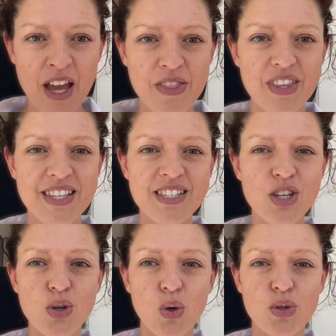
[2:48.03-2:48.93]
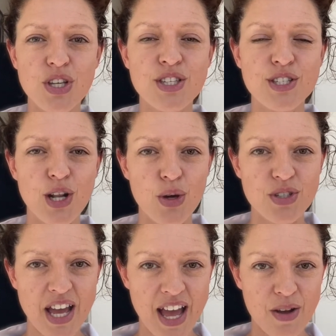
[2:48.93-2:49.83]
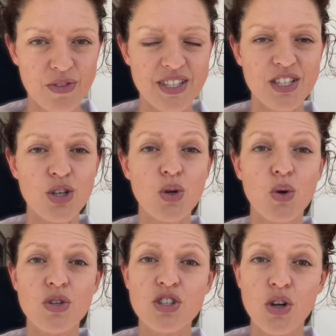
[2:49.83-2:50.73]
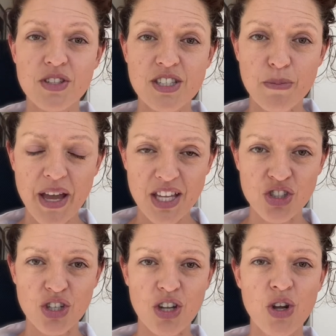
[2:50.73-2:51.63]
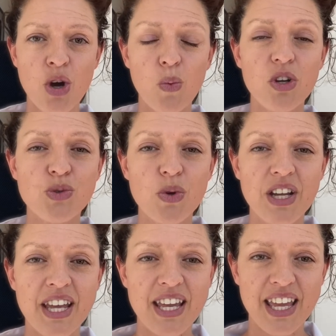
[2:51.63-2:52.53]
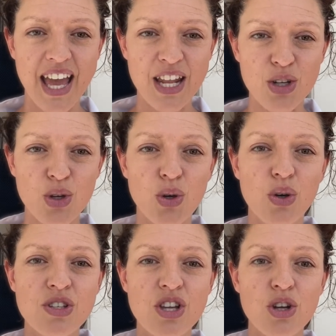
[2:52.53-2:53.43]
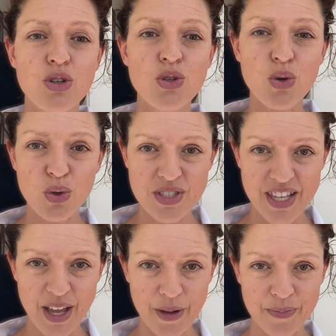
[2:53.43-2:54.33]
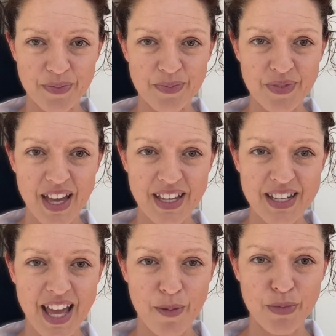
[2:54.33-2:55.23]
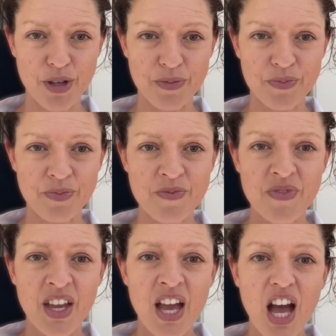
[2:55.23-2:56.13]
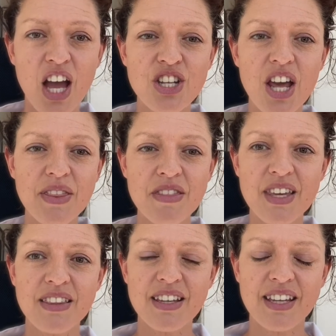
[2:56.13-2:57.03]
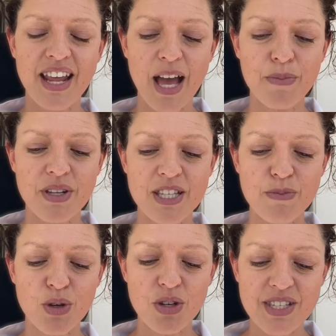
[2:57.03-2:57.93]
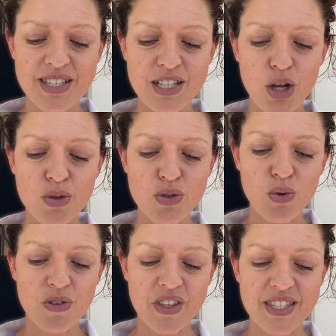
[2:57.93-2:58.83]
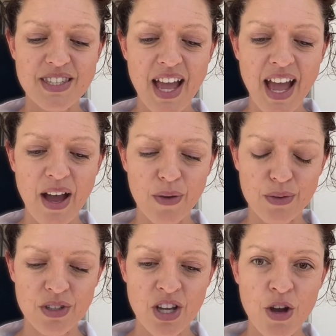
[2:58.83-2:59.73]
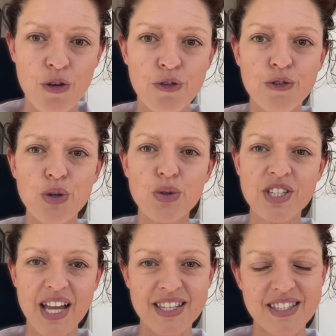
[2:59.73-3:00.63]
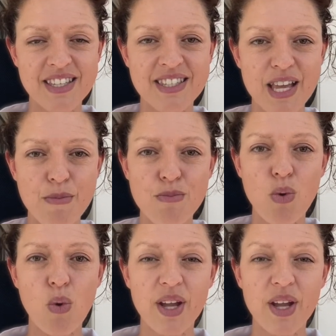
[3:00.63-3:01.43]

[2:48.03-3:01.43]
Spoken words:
This can cause a slowdown, this can cause constipation, which can again cause nausea. That can happen. Another thing that can happen is because it slows all of this down, food tends to sit more